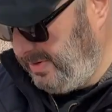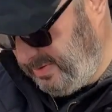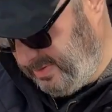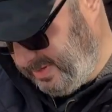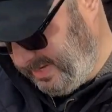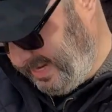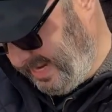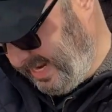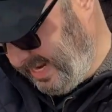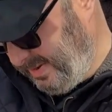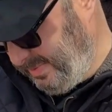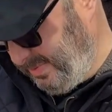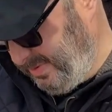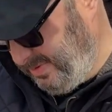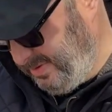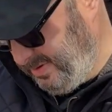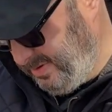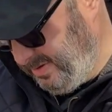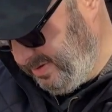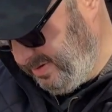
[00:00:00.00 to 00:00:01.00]
on the cable,
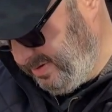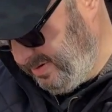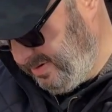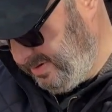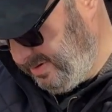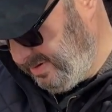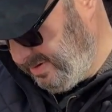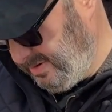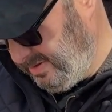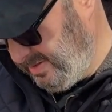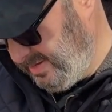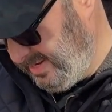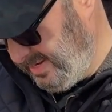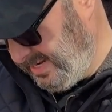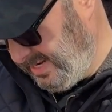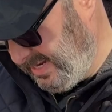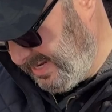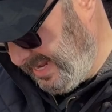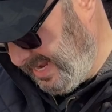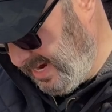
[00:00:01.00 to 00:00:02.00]
on
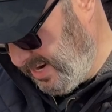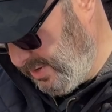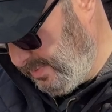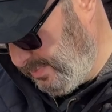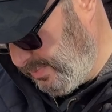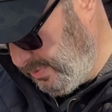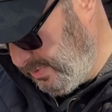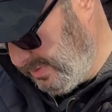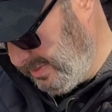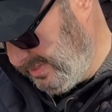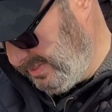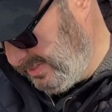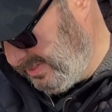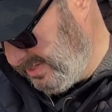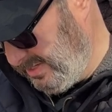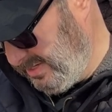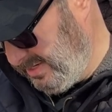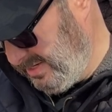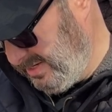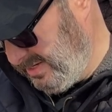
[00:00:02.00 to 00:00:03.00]
the uh, counterpoise.
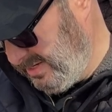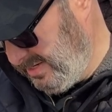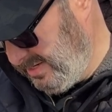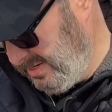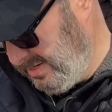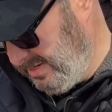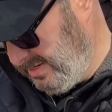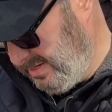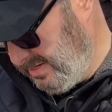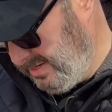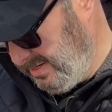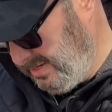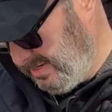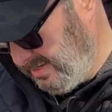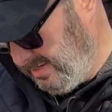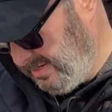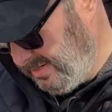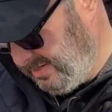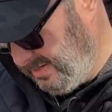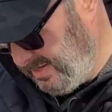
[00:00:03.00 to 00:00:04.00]

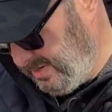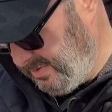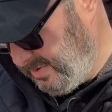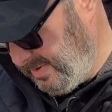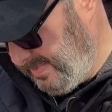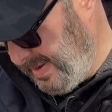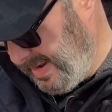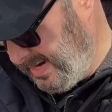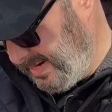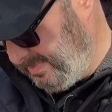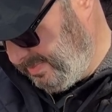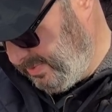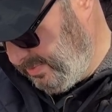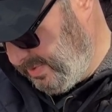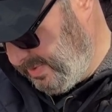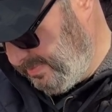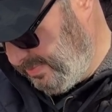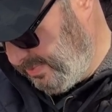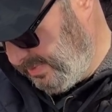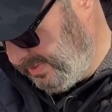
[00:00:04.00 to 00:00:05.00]
Now we're back up to
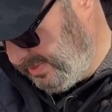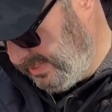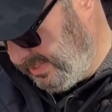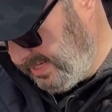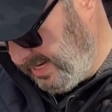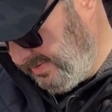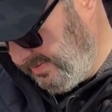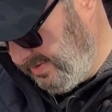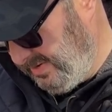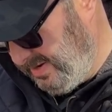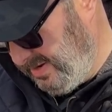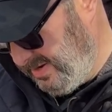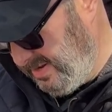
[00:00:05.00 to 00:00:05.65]
1.7.